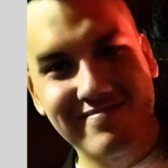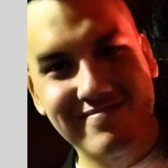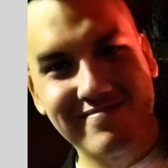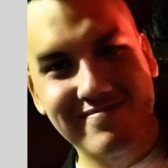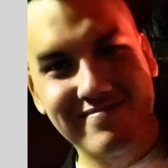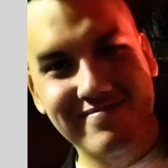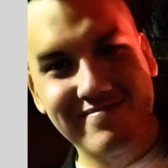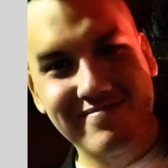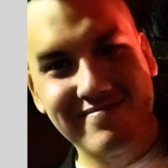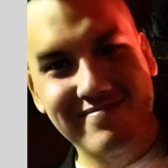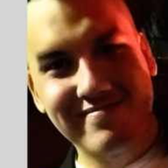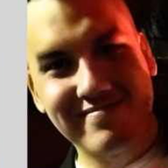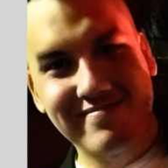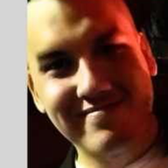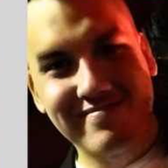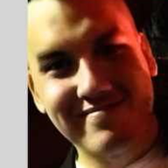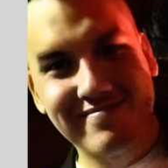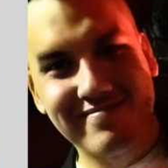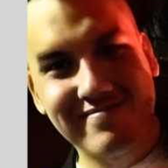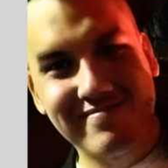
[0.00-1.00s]
He was
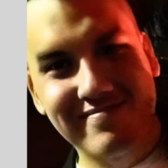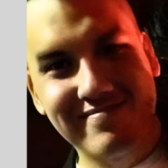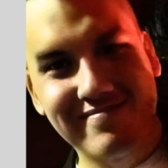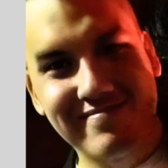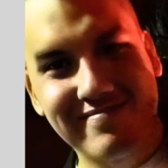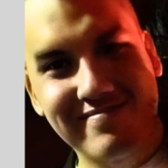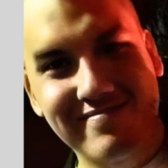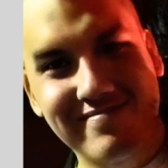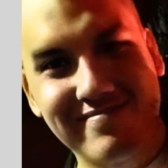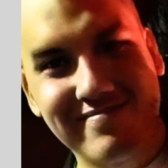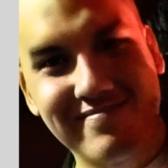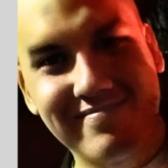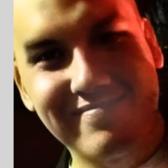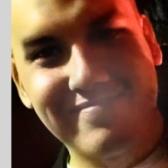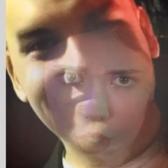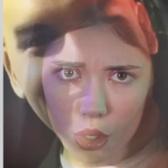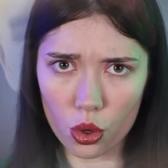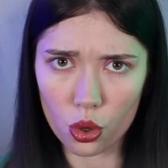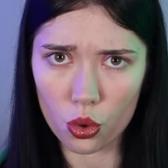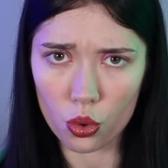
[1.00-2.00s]
caught fleeing on a
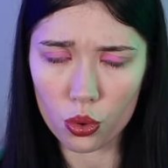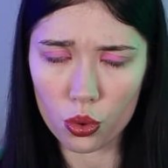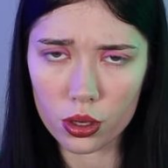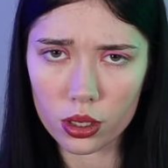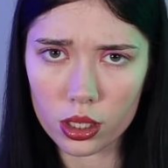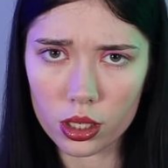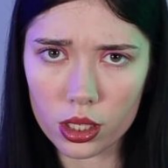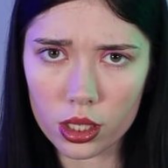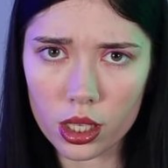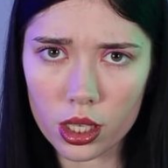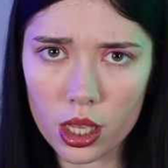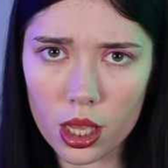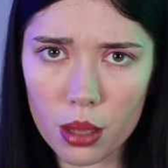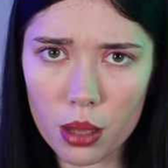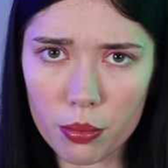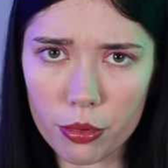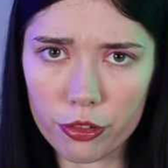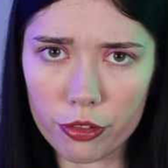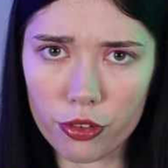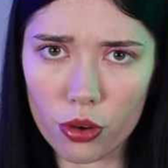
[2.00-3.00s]
bicycle
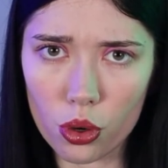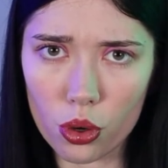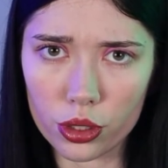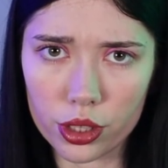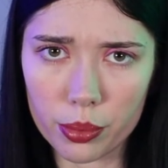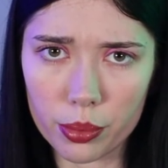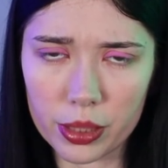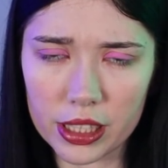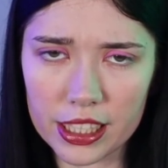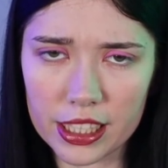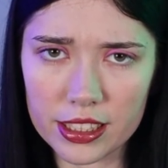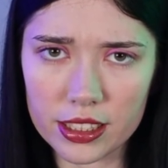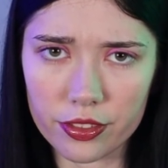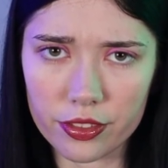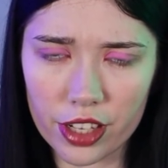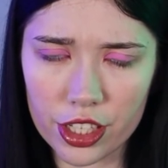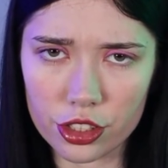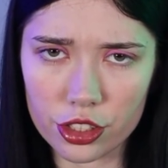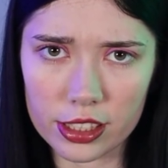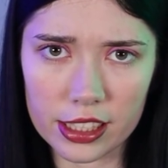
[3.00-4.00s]
before the police
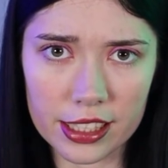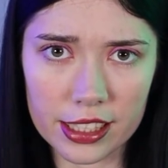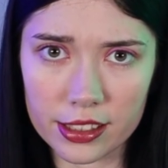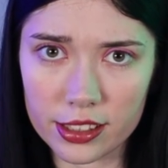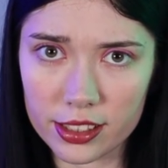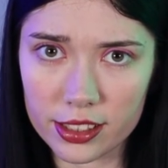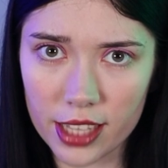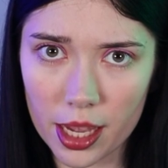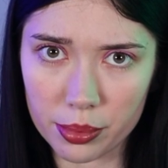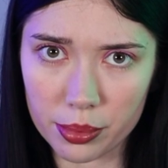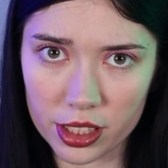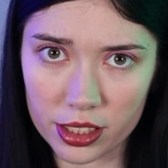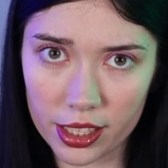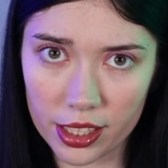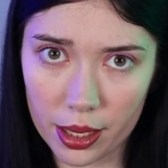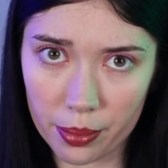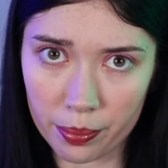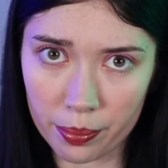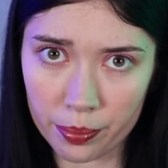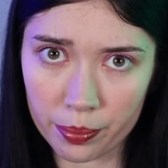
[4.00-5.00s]
eventually intercepted
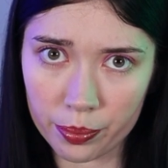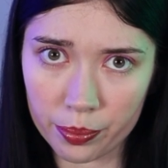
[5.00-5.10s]
him.